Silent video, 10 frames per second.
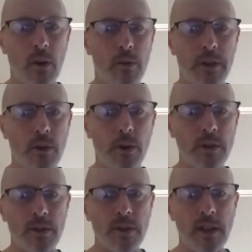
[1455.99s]
over the course
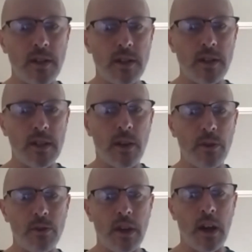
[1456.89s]
of the season to get
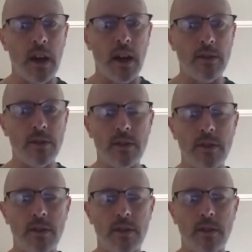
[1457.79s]
those
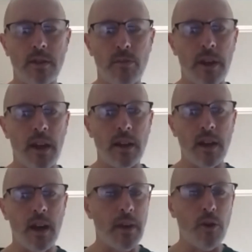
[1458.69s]
guys the playing
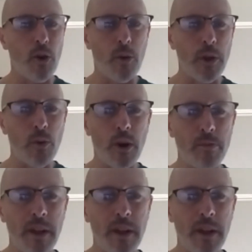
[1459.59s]
time they normally would.